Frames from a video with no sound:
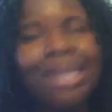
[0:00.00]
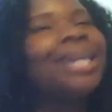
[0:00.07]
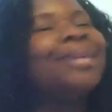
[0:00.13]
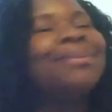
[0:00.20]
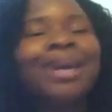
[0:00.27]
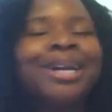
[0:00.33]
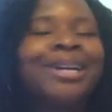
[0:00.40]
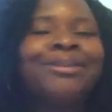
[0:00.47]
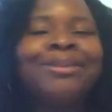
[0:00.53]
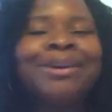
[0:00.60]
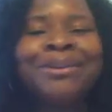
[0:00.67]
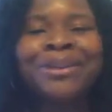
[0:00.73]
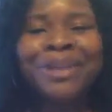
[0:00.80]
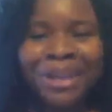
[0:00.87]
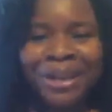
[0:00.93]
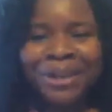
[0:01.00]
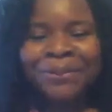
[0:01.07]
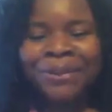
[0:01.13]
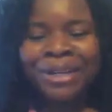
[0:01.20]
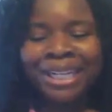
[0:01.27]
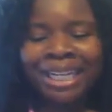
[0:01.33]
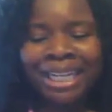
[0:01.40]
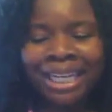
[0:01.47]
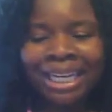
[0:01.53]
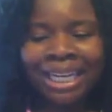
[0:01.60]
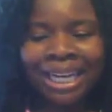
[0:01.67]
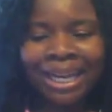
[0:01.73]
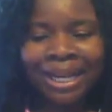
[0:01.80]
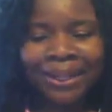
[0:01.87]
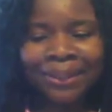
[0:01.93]
I'm not gonna remember. But
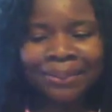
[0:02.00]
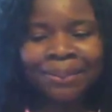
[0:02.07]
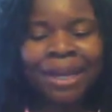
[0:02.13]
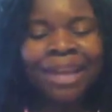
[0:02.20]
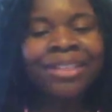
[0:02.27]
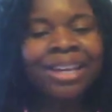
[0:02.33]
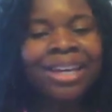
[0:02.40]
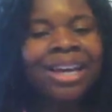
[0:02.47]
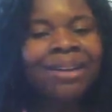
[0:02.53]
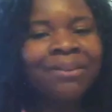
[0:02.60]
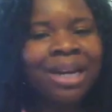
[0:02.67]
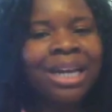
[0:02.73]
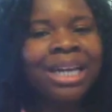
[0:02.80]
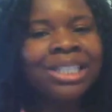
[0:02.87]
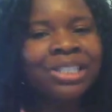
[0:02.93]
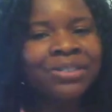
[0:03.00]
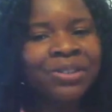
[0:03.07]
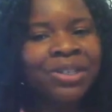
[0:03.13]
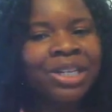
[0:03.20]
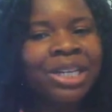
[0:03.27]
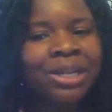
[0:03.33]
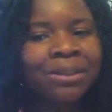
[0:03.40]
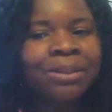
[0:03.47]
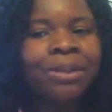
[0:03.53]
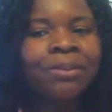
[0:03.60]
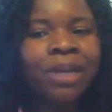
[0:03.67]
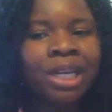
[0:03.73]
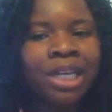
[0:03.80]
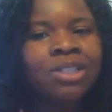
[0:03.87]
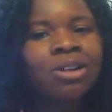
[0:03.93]
he, I think when I interviewed him,
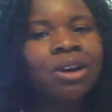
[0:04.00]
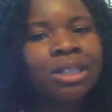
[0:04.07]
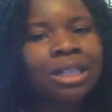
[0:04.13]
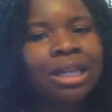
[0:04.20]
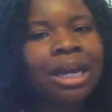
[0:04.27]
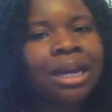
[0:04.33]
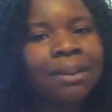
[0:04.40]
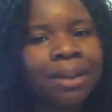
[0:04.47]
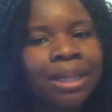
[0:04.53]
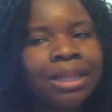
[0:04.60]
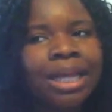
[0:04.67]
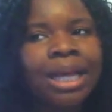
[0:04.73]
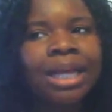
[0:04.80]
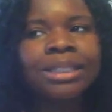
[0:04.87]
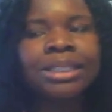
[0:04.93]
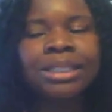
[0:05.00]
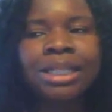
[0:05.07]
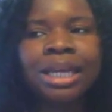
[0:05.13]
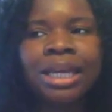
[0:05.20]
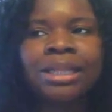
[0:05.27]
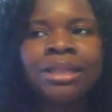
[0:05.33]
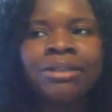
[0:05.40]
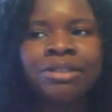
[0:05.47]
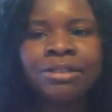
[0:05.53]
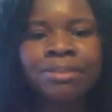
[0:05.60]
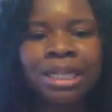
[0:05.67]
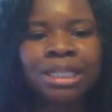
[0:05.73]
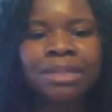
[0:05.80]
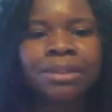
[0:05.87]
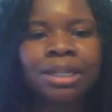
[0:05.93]
he talked a lot about that, just like the
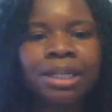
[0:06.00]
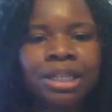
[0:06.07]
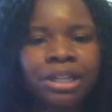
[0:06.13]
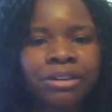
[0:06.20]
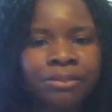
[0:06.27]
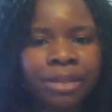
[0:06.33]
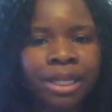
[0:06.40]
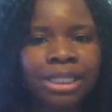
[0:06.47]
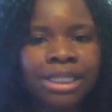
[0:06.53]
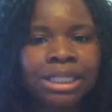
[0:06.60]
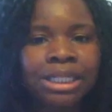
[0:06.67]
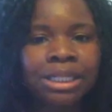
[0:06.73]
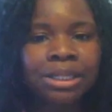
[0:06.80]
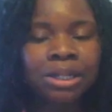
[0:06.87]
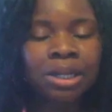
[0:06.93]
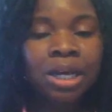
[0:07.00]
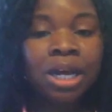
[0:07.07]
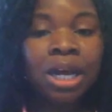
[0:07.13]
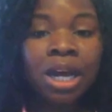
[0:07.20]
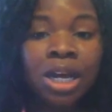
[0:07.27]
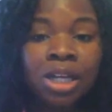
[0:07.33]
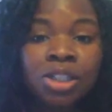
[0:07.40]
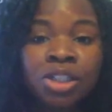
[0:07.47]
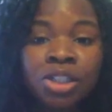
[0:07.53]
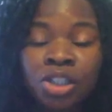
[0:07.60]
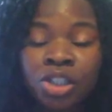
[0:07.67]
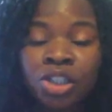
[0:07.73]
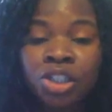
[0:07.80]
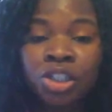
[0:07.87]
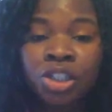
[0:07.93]
responsibility of men to
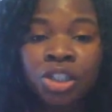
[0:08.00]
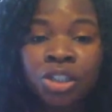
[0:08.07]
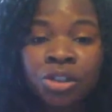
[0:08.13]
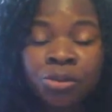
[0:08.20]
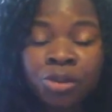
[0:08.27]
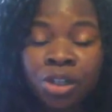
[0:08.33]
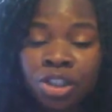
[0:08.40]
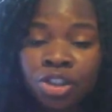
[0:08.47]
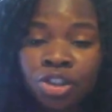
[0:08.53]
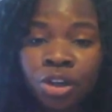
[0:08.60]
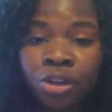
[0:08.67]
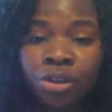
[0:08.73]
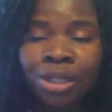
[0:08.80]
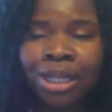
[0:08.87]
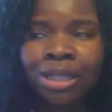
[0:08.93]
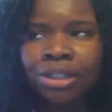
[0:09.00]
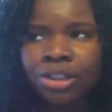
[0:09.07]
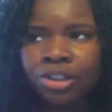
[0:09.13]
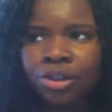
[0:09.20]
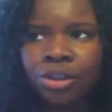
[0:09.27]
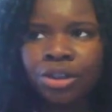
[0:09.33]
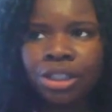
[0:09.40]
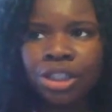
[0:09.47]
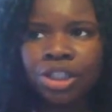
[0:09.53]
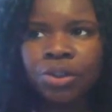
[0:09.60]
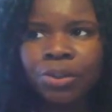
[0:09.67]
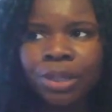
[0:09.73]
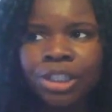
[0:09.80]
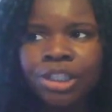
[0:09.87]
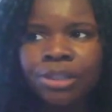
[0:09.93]
control, not control the
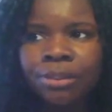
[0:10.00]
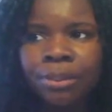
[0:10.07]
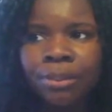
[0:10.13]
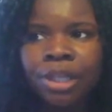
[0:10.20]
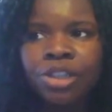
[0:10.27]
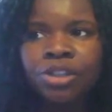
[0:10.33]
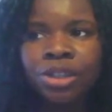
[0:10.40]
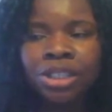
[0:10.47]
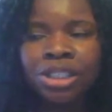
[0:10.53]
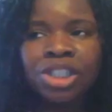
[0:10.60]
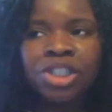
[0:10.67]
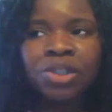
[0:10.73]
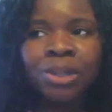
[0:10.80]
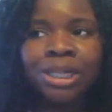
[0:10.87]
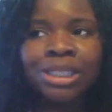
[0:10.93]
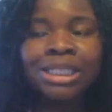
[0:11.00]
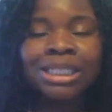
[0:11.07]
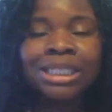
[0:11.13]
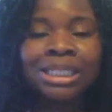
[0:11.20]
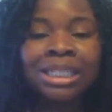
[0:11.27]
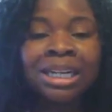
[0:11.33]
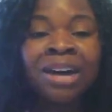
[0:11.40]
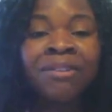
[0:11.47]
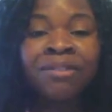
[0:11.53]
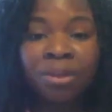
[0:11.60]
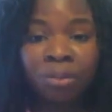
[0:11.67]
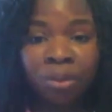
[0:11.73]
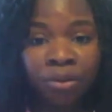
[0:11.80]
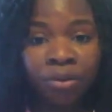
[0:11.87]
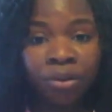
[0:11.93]
situation, but make sure the situation is
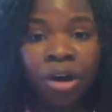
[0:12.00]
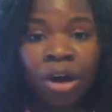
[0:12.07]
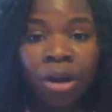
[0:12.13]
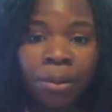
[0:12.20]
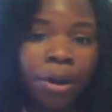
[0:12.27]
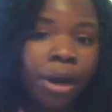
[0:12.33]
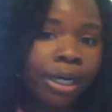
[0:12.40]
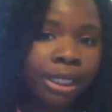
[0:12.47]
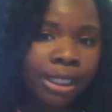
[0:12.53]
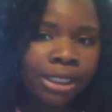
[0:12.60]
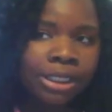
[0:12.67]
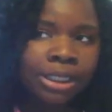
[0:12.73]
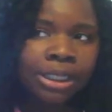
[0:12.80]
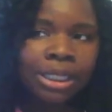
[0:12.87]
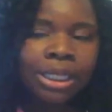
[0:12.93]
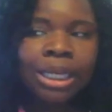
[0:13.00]
comfortable for all parties.